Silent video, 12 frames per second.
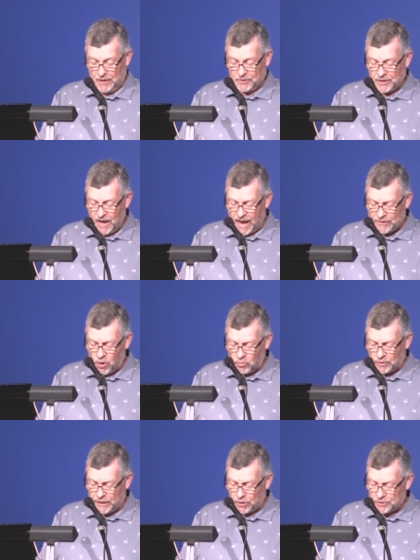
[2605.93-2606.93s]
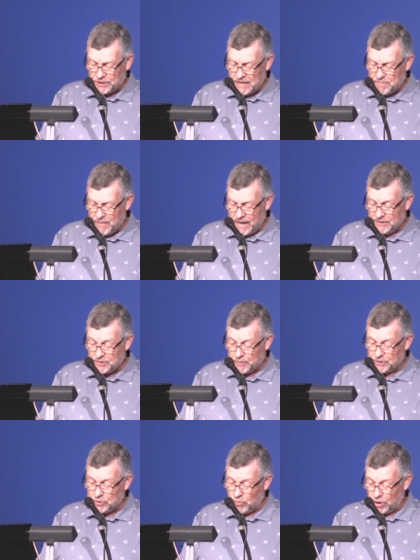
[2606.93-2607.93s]
to not only her teammates
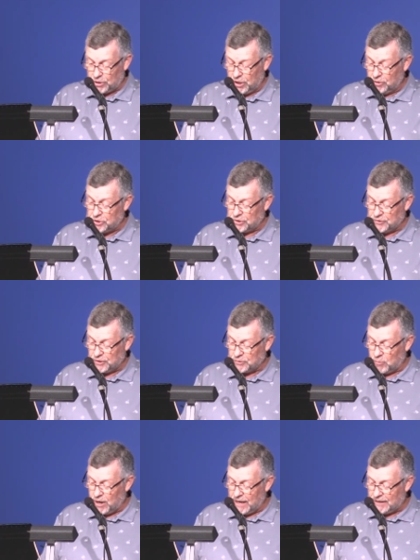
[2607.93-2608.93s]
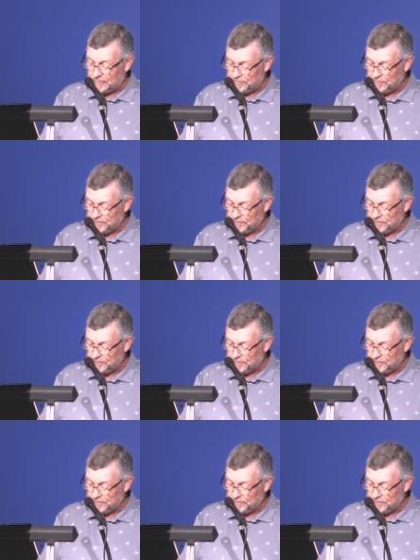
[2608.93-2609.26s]
but to her coaches as well.